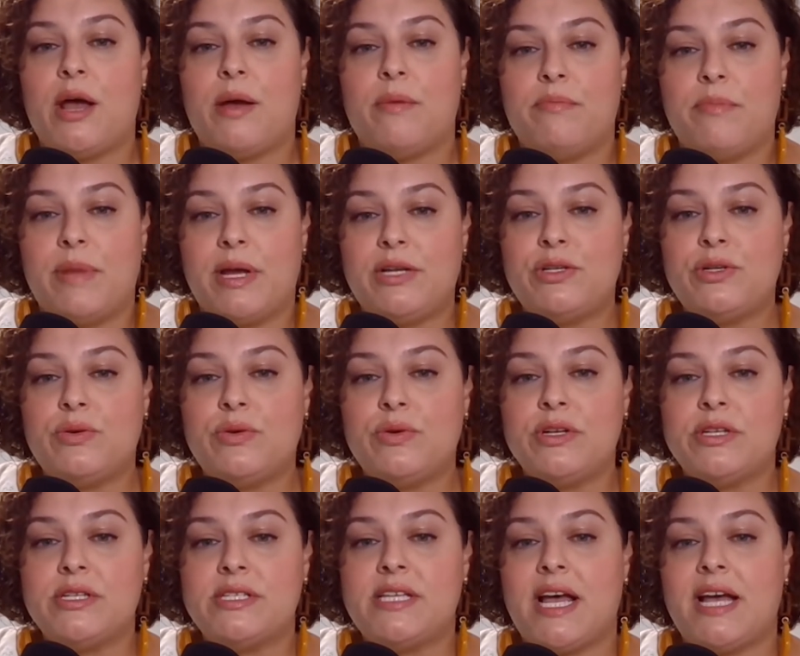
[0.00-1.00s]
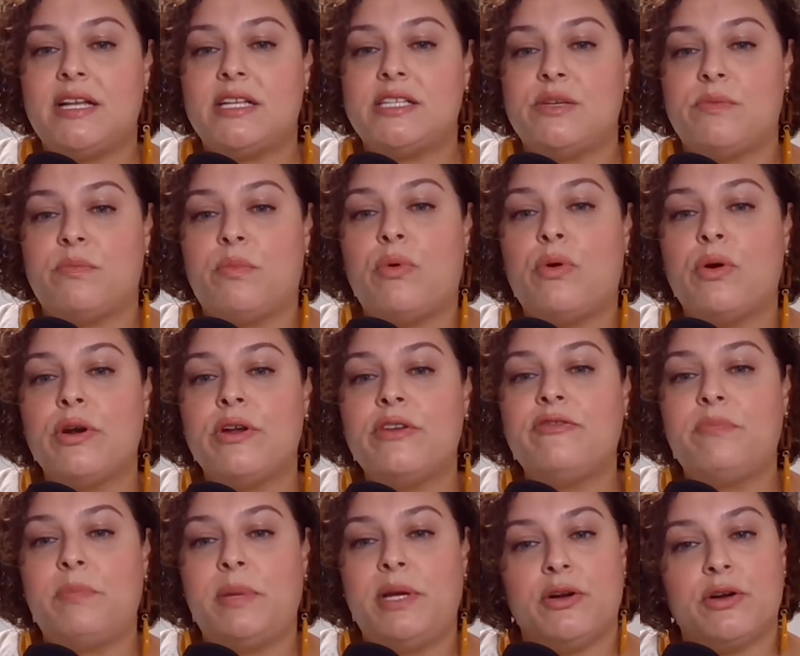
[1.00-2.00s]
mentors, and a
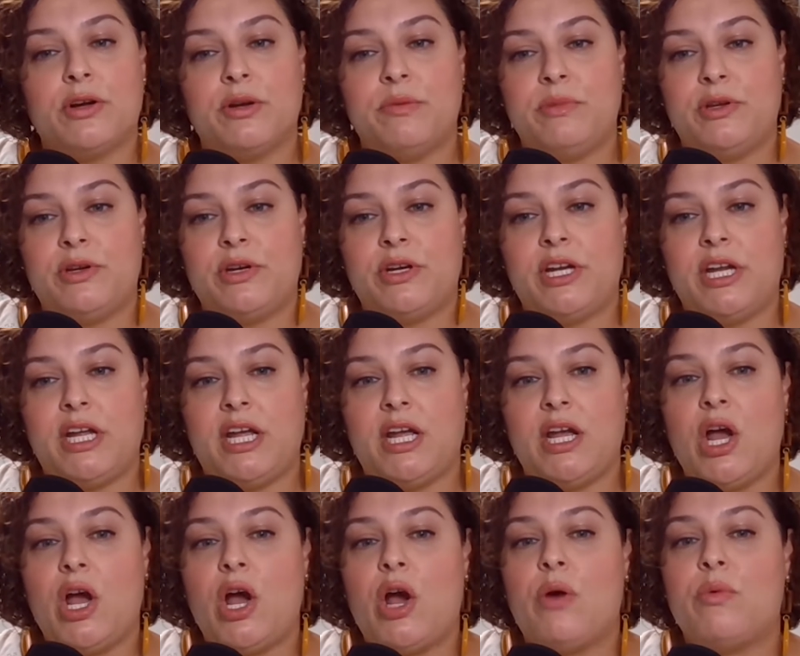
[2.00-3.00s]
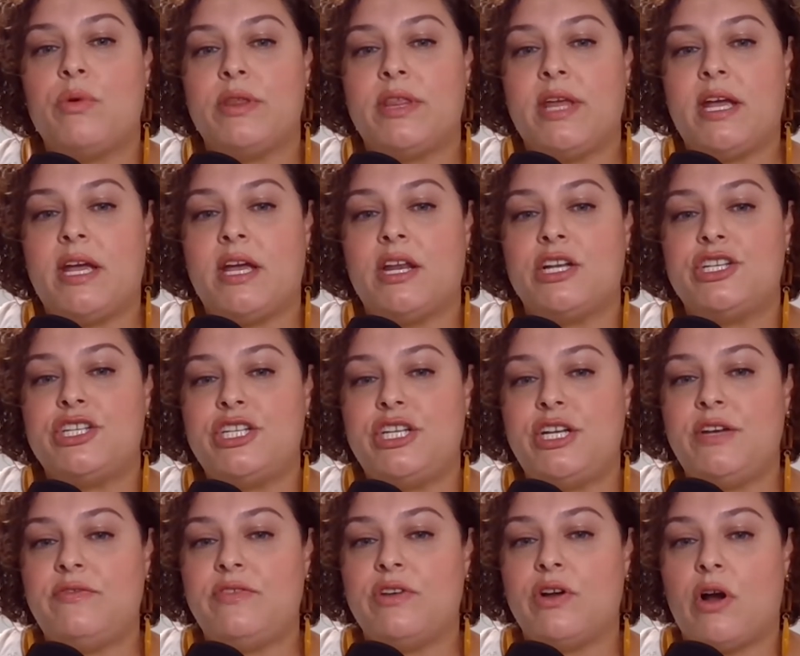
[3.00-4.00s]
supportive peer community where they can
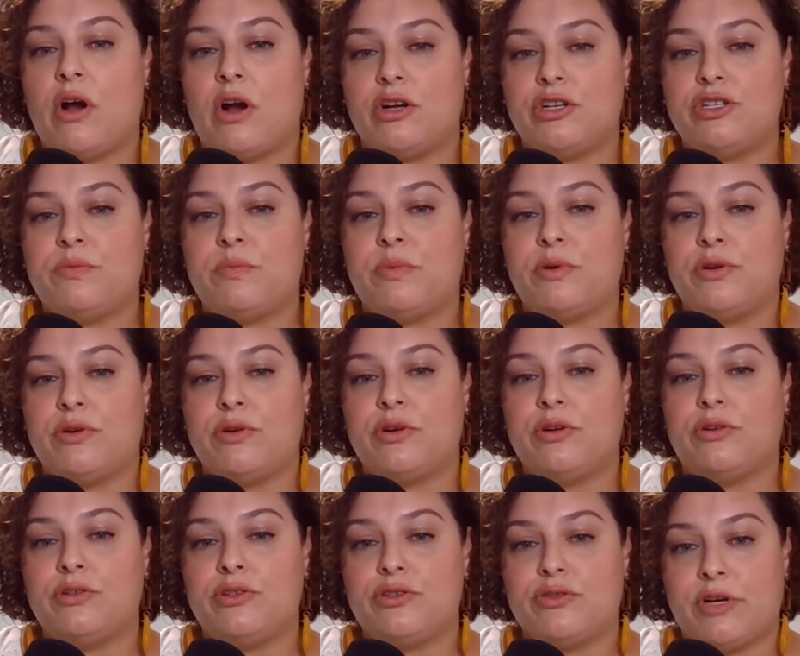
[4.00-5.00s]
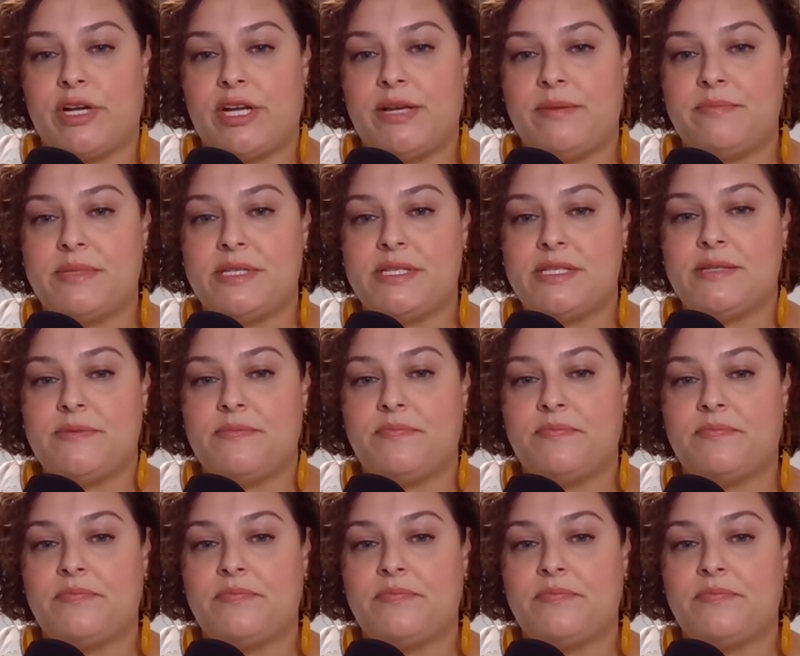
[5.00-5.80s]
achieve their entrepreneurial dreams.